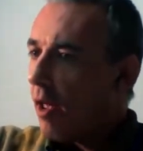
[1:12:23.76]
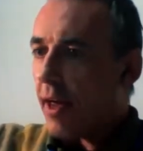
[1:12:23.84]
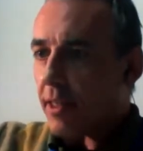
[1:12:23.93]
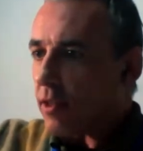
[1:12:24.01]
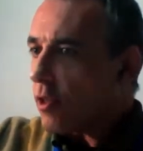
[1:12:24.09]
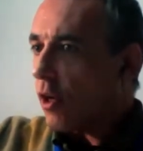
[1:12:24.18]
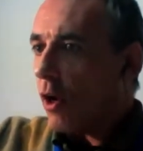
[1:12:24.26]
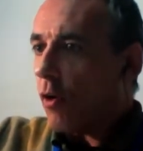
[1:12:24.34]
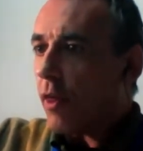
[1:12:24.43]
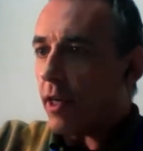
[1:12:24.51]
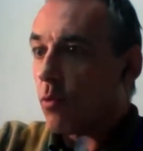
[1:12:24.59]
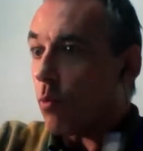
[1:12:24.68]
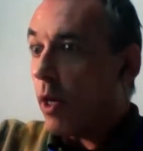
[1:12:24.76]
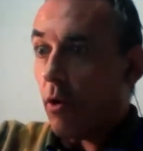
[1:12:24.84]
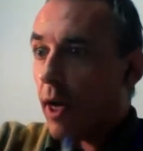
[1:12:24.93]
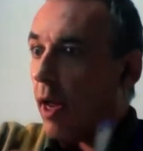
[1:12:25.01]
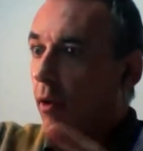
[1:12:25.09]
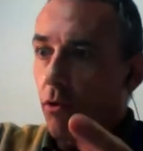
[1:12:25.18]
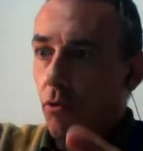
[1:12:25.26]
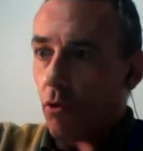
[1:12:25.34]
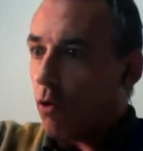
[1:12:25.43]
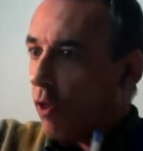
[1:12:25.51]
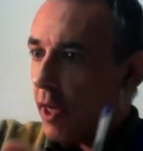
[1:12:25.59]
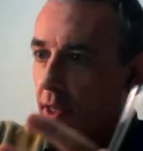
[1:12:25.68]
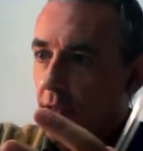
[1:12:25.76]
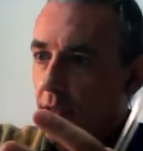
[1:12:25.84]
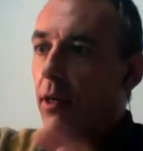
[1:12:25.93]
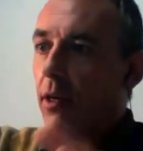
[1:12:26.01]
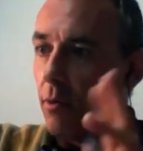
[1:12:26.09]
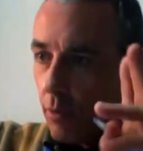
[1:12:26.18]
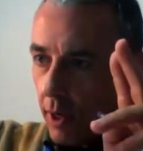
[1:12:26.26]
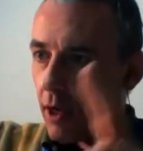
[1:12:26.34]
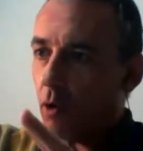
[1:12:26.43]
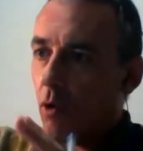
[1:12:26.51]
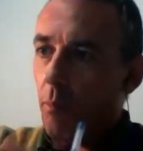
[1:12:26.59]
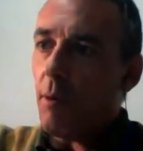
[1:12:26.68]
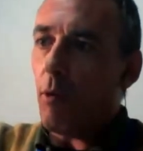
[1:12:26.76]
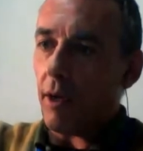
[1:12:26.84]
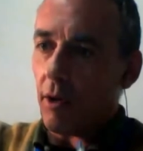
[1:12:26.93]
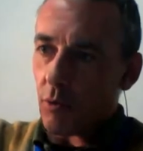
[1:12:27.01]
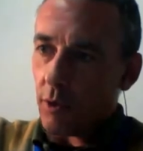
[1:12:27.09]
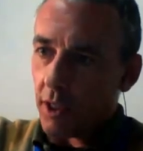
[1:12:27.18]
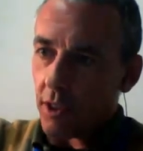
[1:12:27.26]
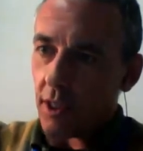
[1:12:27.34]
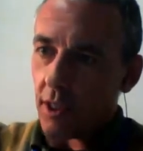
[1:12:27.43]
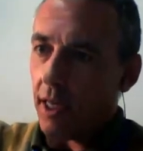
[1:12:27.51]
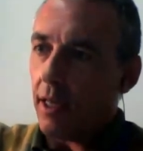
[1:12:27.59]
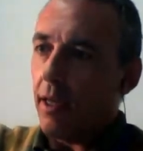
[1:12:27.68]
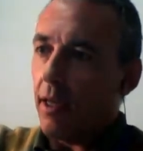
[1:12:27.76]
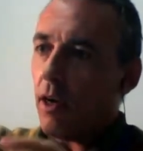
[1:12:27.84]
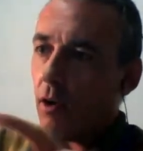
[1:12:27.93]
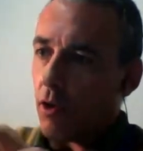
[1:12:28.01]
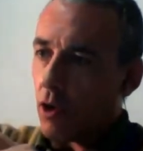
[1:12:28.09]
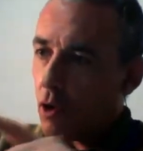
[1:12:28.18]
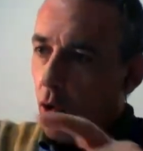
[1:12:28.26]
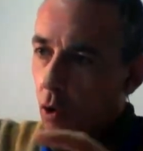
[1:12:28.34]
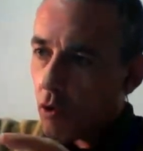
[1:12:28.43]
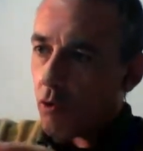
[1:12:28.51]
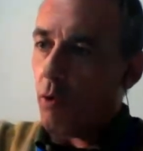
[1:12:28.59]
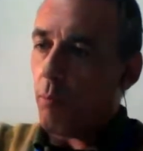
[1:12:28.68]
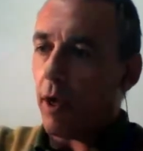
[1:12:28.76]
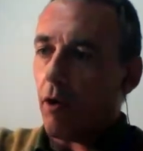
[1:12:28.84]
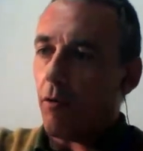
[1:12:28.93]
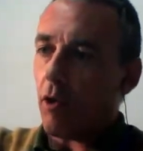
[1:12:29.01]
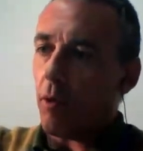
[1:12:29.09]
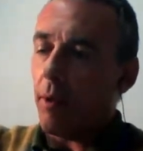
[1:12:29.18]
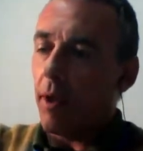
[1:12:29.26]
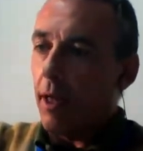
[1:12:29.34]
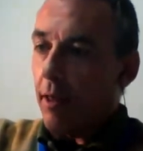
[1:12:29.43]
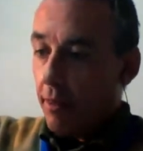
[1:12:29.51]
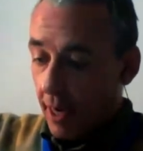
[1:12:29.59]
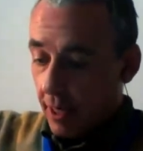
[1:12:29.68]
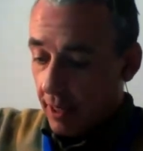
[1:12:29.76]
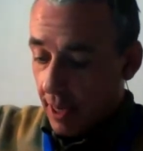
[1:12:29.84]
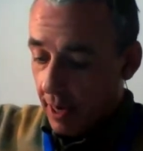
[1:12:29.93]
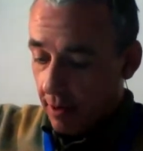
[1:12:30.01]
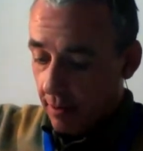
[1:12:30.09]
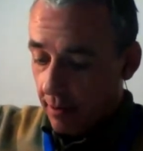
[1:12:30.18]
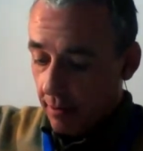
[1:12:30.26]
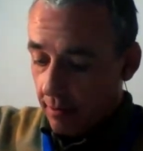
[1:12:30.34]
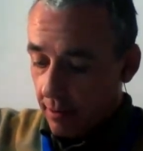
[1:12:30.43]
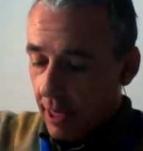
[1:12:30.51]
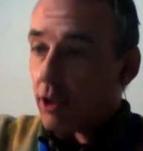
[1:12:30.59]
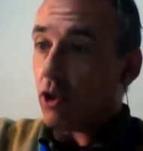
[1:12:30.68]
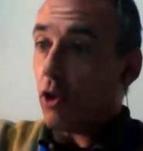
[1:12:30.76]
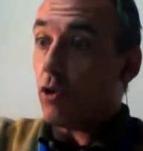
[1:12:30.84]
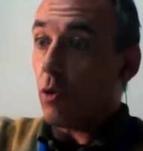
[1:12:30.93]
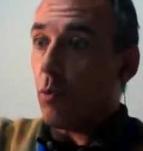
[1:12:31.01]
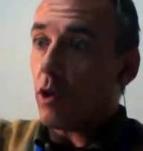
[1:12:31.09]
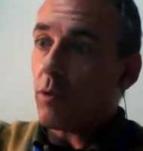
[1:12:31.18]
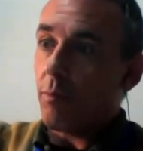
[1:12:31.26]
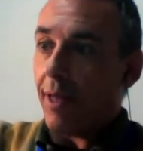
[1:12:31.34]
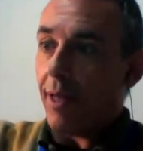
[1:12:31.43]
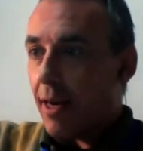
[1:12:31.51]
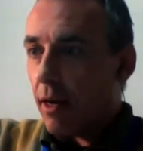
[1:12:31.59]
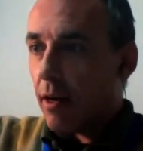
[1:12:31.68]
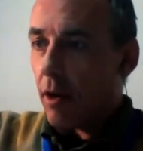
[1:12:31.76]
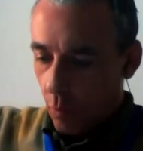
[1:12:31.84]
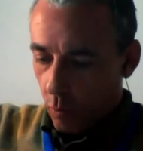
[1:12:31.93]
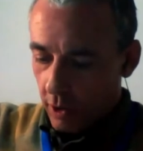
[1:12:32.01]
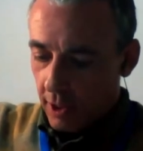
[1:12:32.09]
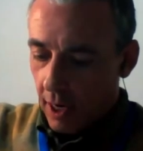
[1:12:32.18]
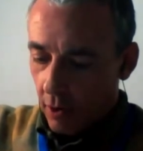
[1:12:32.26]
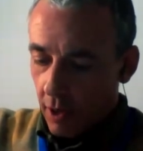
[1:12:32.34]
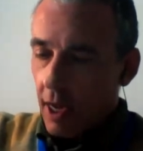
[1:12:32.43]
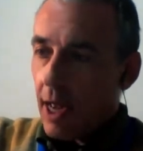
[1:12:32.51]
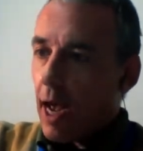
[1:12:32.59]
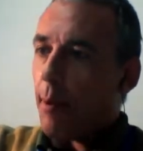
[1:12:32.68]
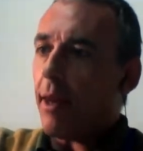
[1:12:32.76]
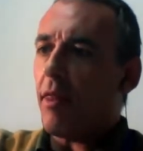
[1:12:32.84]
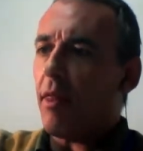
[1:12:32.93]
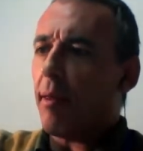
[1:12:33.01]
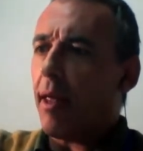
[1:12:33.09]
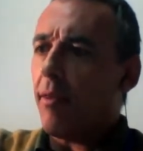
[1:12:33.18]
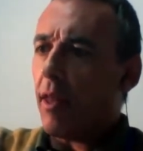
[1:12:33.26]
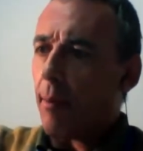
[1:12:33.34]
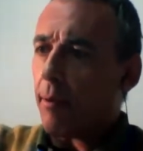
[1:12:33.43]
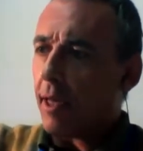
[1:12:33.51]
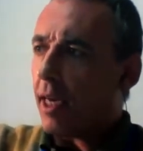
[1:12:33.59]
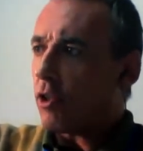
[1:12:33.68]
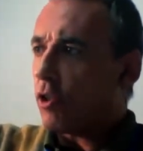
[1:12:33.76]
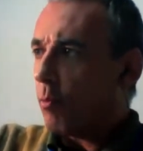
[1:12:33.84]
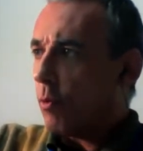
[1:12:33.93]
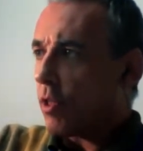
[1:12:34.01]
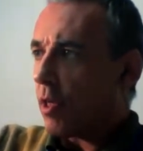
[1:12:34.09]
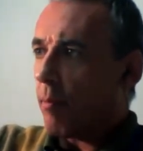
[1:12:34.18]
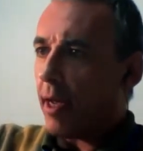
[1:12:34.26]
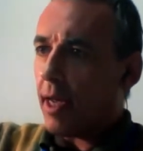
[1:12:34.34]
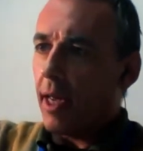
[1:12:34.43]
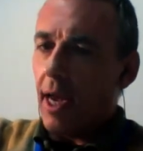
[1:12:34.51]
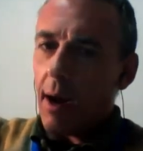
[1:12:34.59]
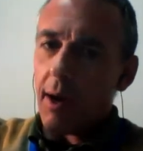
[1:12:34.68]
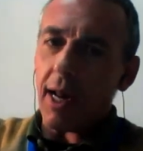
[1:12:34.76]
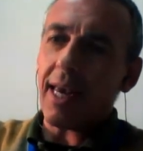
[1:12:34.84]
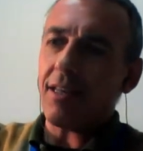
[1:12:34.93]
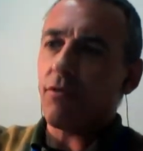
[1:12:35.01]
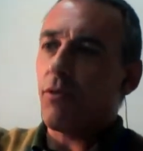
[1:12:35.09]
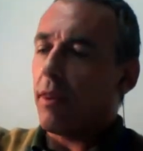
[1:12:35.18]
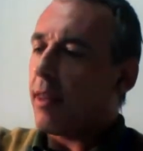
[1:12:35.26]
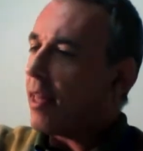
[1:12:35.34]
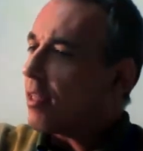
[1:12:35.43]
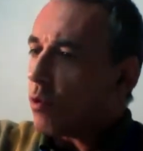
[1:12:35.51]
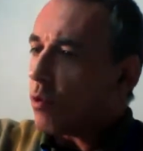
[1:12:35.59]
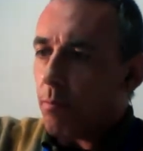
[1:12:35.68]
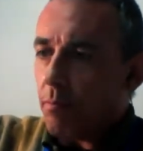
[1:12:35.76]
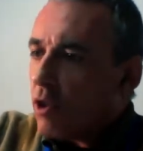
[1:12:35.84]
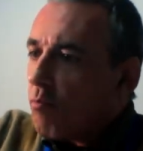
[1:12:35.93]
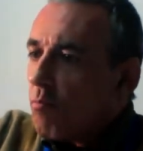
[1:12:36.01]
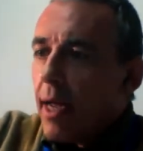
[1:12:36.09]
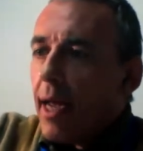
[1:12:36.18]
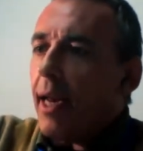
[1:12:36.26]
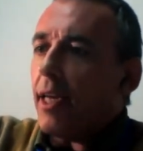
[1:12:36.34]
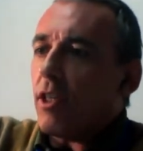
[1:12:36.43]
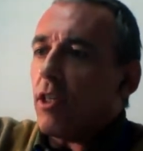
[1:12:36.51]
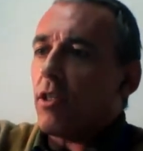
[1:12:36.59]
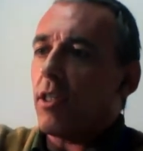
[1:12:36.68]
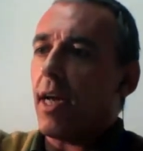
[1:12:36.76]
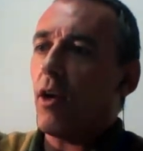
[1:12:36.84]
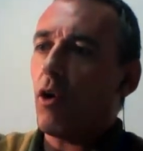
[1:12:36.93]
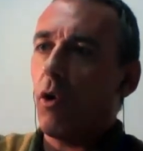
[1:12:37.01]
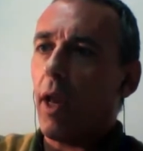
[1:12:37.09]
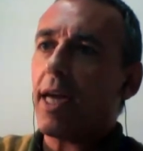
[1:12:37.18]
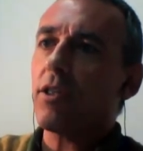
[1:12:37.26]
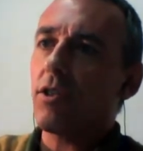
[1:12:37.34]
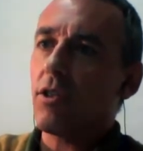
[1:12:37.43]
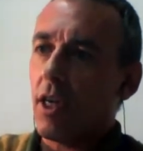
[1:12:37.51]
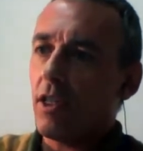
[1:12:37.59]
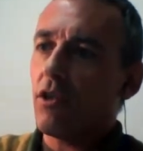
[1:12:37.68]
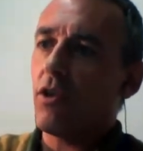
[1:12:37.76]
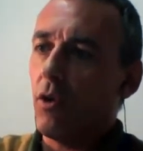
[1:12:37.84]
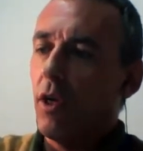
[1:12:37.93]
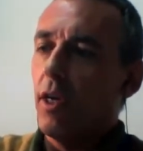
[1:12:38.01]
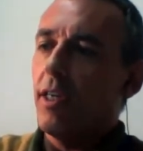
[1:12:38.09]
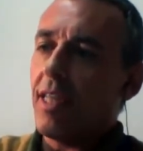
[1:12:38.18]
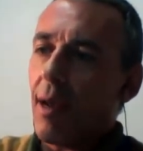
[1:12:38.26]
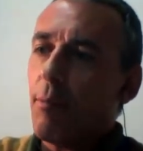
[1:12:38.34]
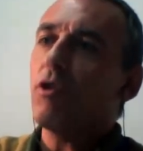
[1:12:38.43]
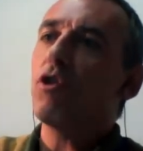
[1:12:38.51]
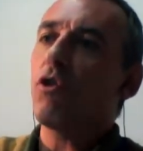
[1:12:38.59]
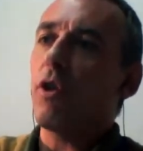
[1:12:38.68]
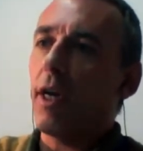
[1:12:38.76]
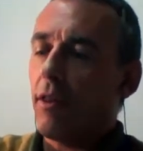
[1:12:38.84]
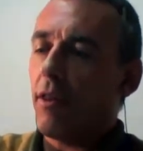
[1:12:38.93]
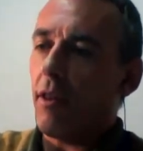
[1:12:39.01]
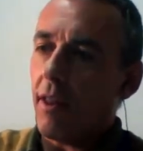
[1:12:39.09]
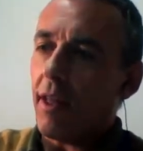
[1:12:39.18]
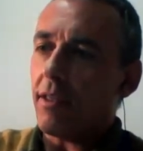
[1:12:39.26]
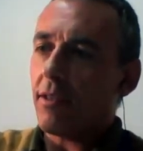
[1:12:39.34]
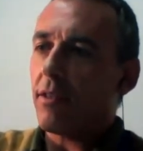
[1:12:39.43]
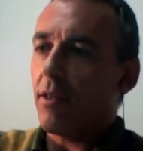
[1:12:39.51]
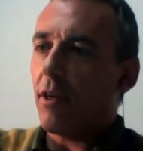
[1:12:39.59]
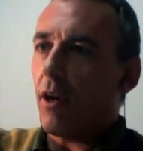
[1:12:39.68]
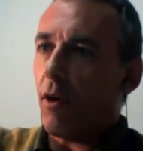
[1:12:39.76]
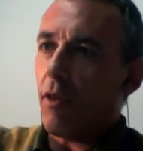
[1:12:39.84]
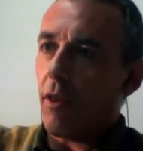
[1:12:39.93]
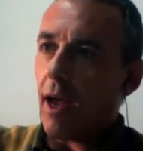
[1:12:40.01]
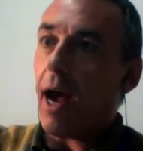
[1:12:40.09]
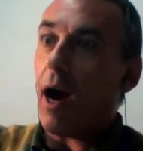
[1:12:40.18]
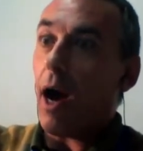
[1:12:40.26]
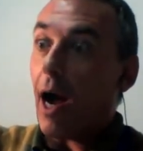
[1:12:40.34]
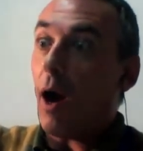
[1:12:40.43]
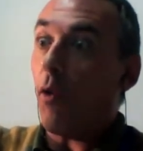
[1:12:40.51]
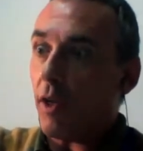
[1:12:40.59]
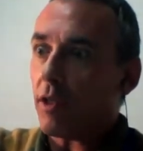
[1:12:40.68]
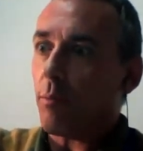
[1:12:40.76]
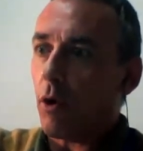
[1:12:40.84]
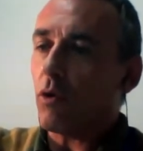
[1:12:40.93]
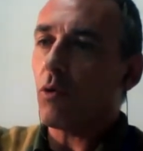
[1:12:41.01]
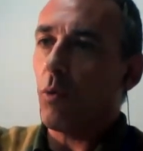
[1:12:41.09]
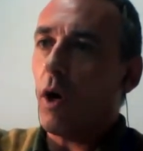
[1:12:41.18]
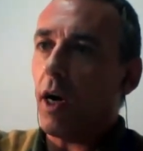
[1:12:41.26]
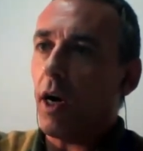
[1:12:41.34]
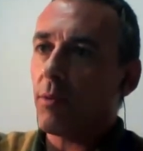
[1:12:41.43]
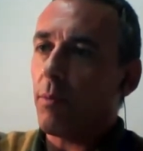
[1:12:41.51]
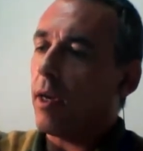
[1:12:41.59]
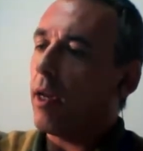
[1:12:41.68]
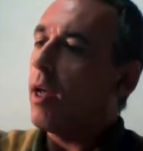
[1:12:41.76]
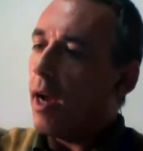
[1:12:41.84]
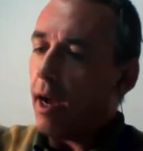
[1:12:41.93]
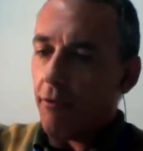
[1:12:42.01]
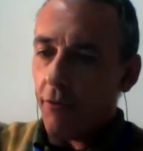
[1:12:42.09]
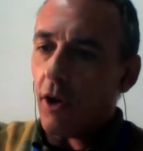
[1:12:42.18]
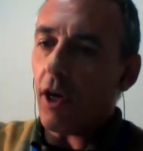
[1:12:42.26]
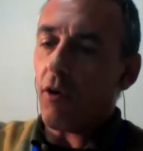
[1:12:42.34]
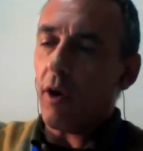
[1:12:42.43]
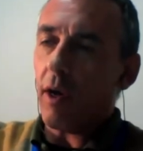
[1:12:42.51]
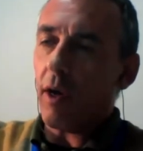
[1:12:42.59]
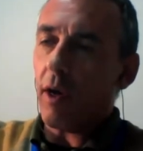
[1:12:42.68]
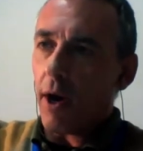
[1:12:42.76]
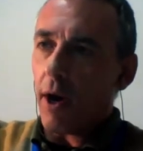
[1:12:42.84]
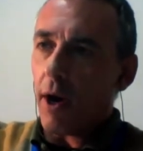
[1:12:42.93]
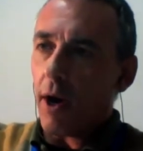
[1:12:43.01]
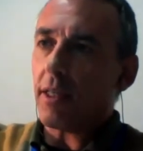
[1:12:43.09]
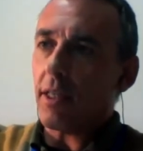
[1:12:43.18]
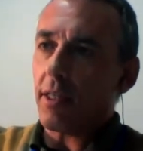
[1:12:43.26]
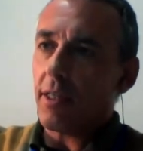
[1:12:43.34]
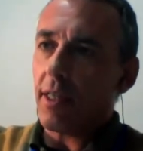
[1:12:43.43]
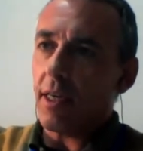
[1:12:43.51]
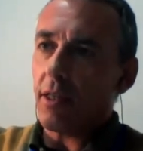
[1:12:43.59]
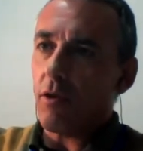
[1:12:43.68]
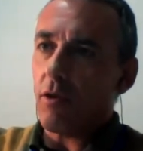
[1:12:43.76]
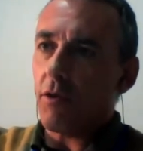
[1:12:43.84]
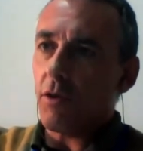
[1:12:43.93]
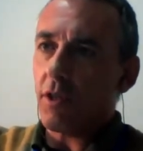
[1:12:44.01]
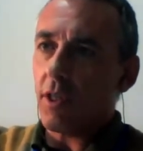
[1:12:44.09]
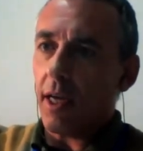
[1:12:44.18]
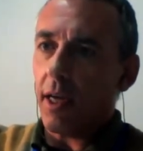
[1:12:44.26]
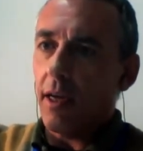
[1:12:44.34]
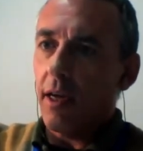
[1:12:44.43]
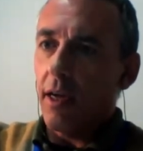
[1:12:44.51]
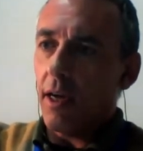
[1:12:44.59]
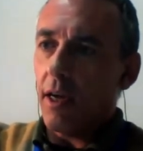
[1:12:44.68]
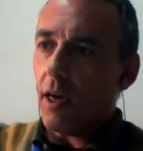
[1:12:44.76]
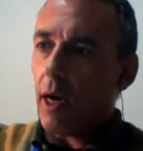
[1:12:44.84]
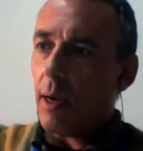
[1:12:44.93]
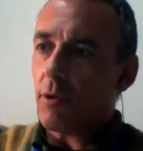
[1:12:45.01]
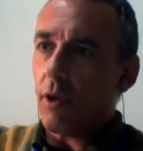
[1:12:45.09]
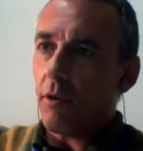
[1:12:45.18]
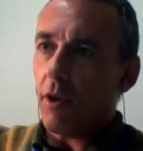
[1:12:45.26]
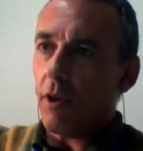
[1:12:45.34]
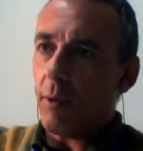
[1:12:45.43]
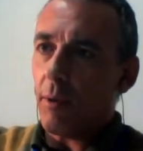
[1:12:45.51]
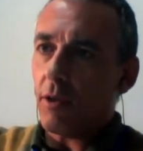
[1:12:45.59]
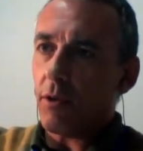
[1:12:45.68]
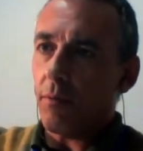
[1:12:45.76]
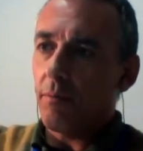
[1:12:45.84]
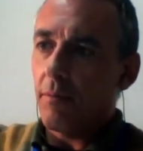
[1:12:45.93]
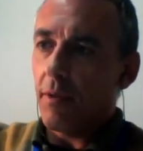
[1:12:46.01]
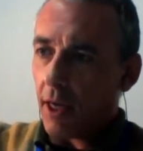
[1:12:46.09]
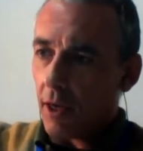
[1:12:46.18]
And that's you know, that's where you get through these what I call minimal bundles, which is the you know the core grouping of them, that that that shows you what's in and, and what's out. I mean, in the, in the, application to Mozambique, and I guess this was merely just a technical exercise to demonstrate that this, you know, how how this approach works. But I fully agree. In practice, that's obviously, you know, absolutely fundamental. Thank you.